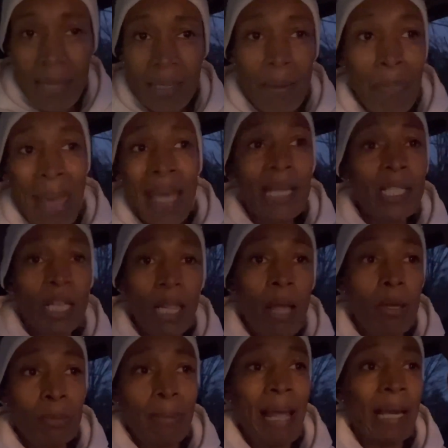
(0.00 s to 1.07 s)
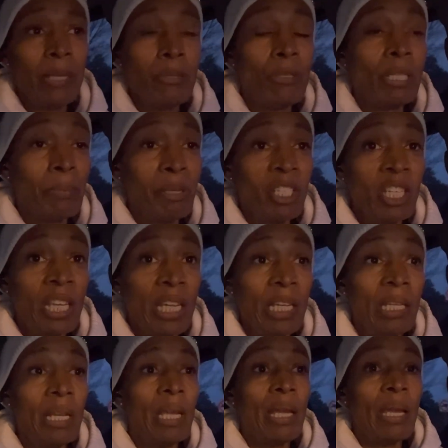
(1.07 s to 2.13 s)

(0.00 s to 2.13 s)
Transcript: The bank is closed, but I can use the machine.